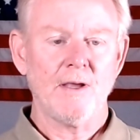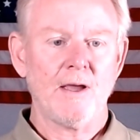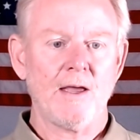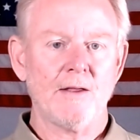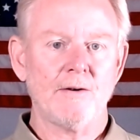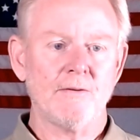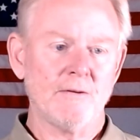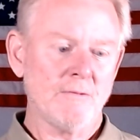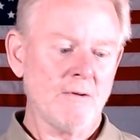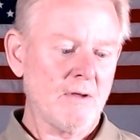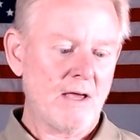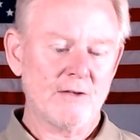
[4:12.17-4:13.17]
And
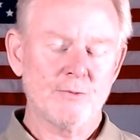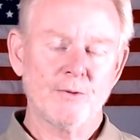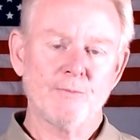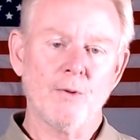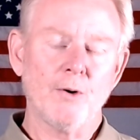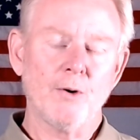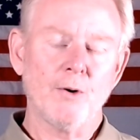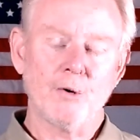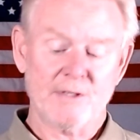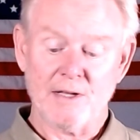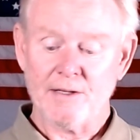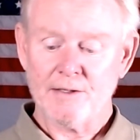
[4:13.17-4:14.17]
as with most
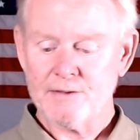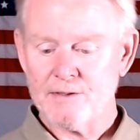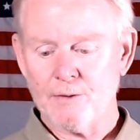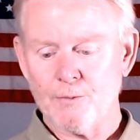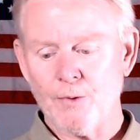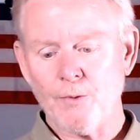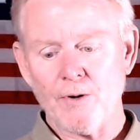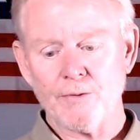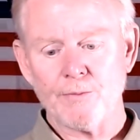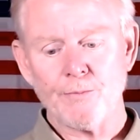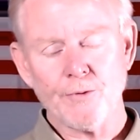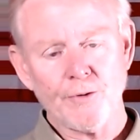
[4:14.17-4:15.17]
things that we want to
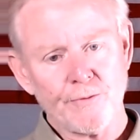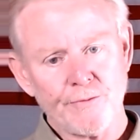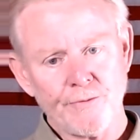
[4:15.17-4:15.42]
improve,